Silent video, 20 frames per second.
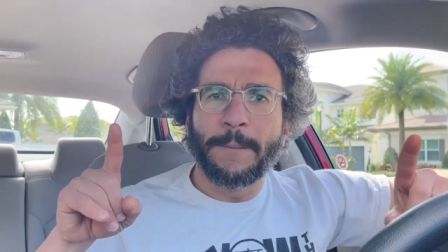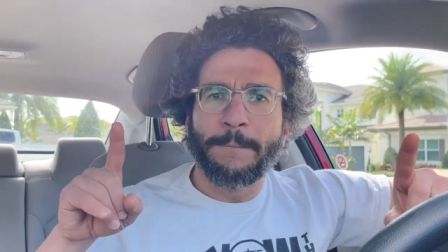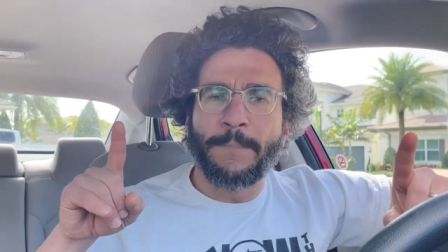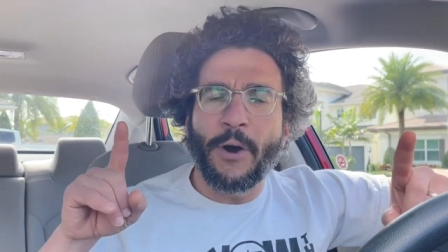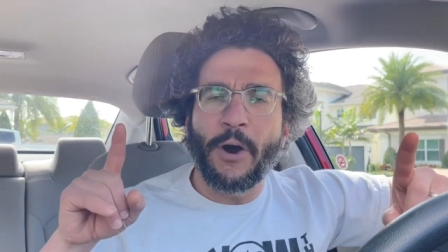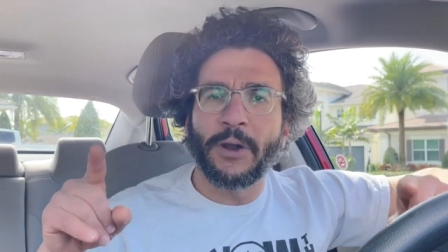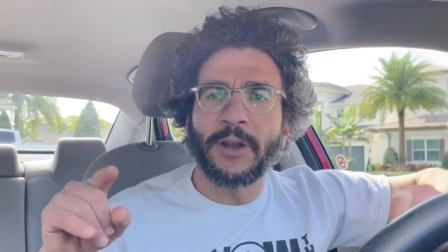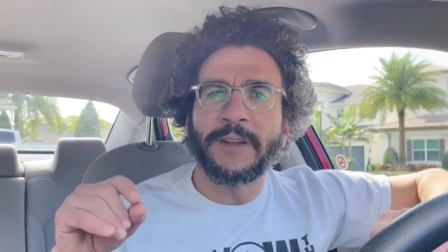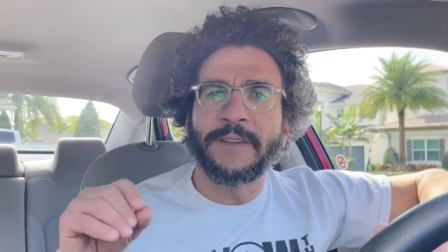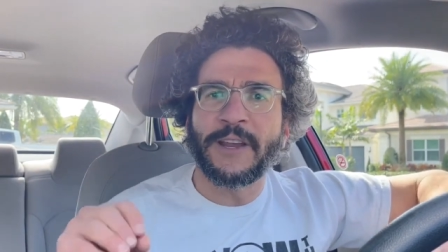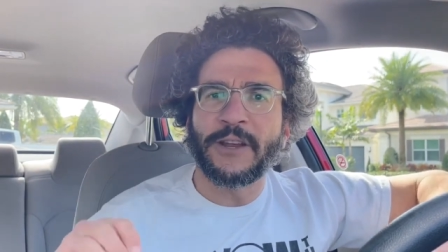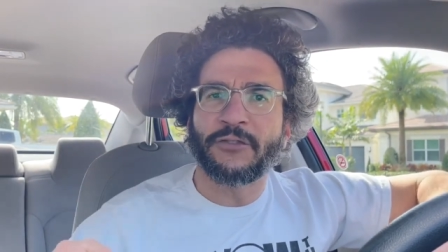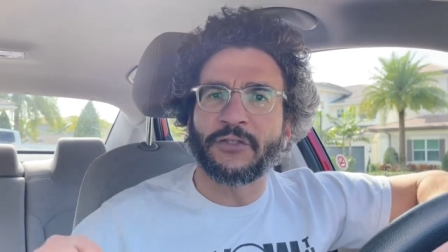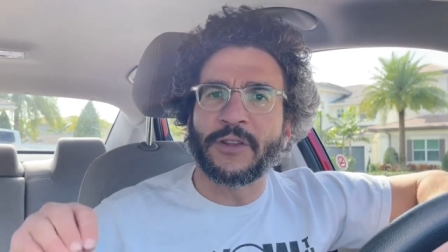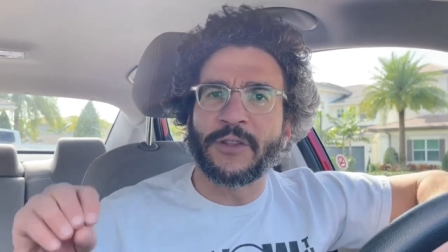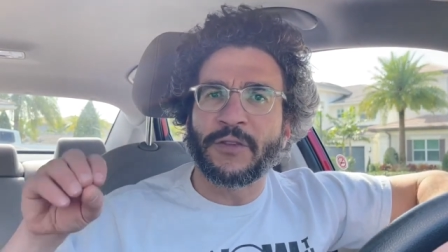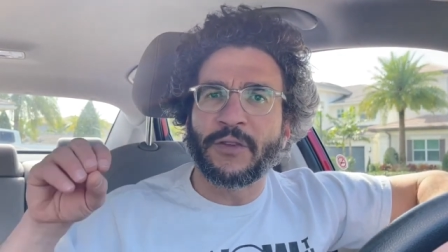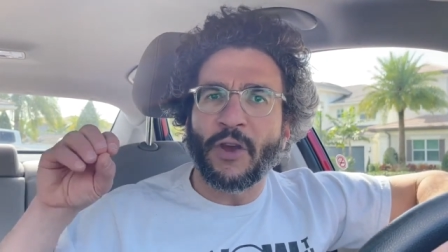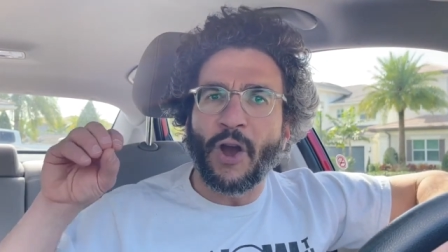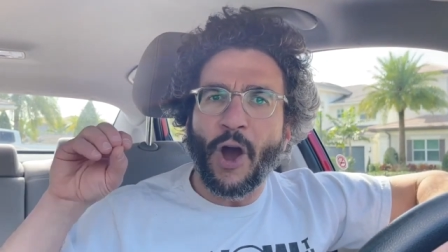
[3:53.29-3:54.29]

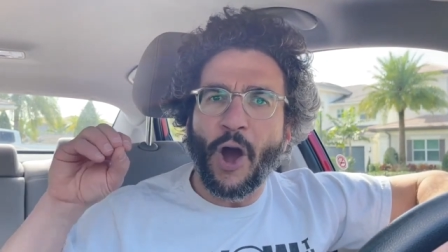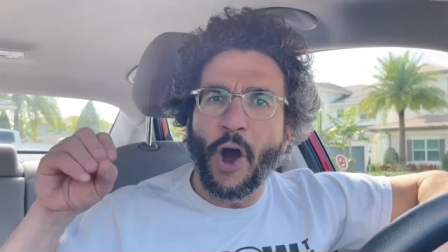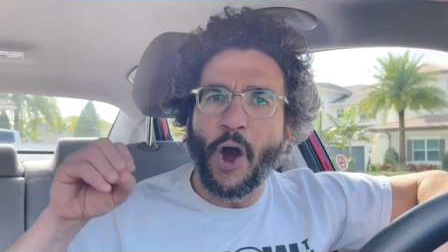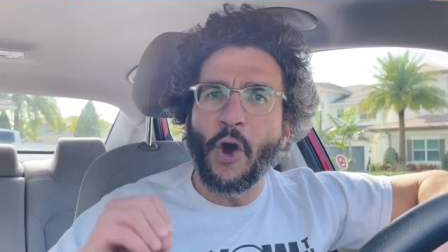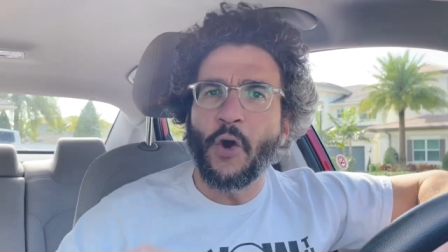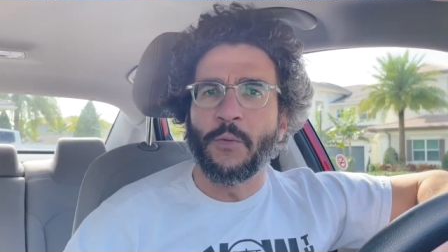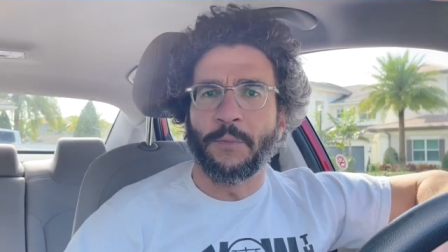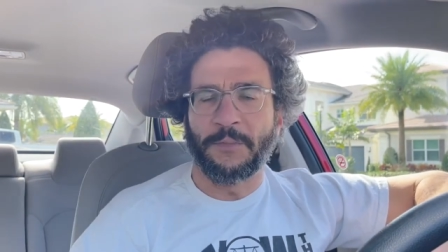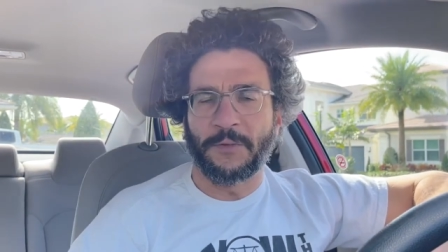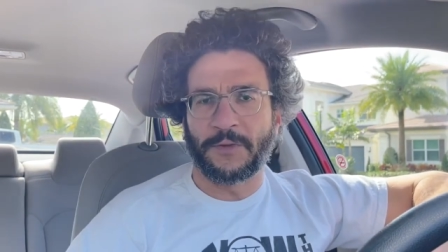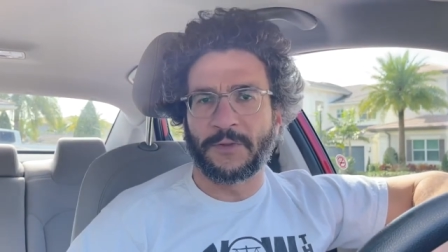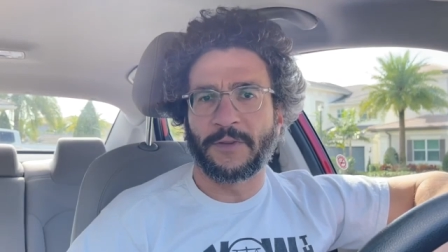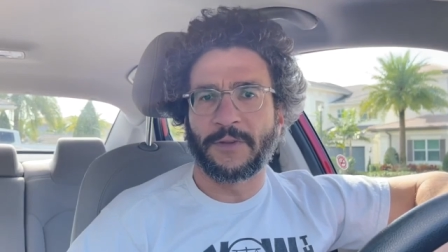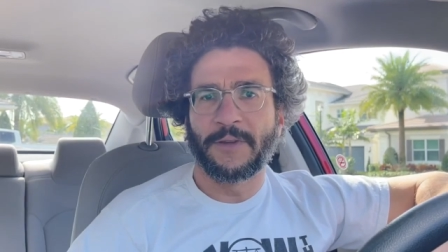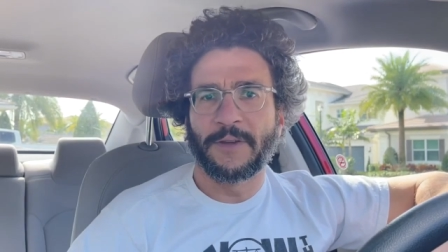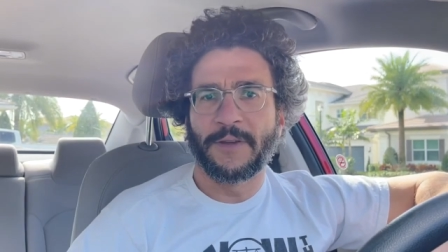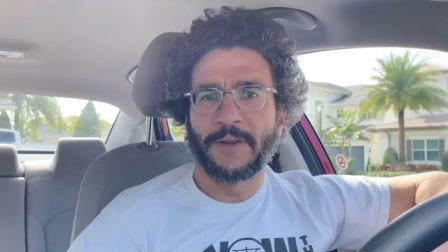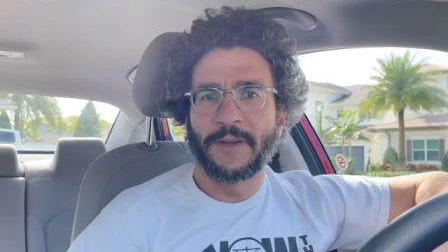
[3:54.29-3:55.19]
politicians' homes,